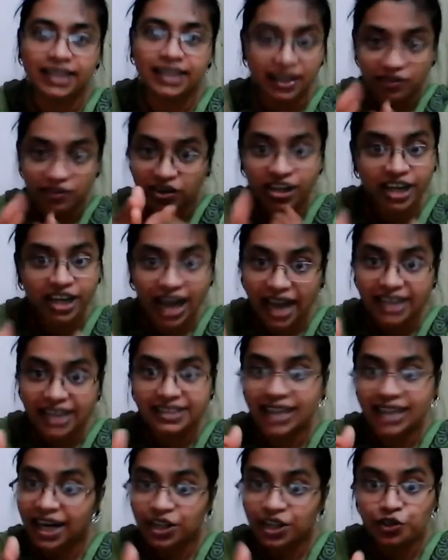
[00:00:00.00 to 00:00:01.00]
There were
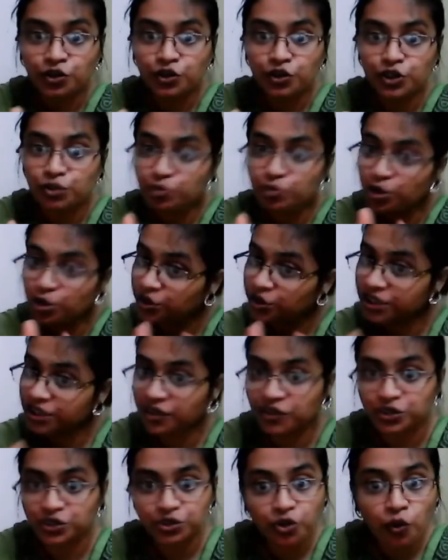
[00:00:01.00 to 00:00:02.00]
cracks, I told you, because
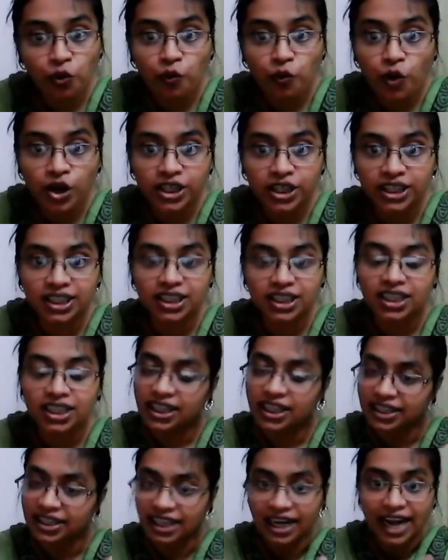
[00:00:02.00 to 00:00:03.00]
there was no water.
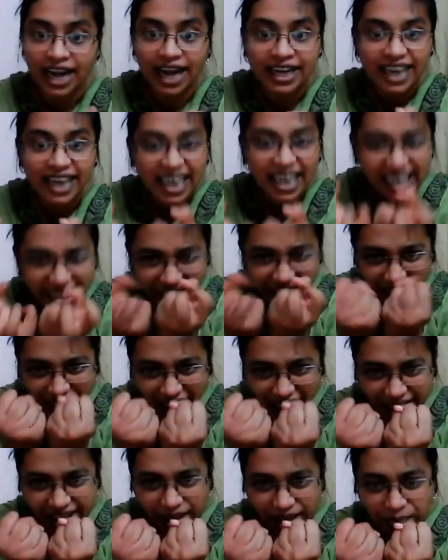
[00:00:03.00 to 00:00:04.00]
The land had
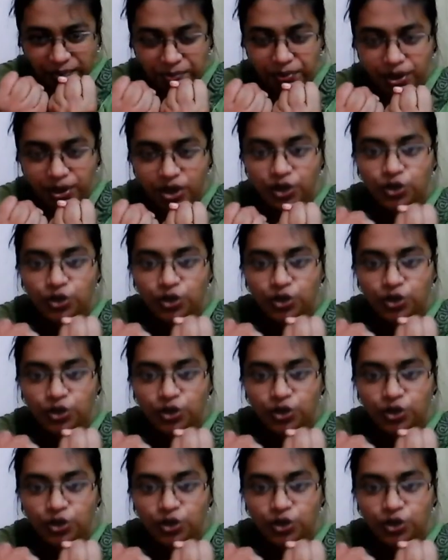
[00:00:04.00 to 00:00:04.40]
dried up.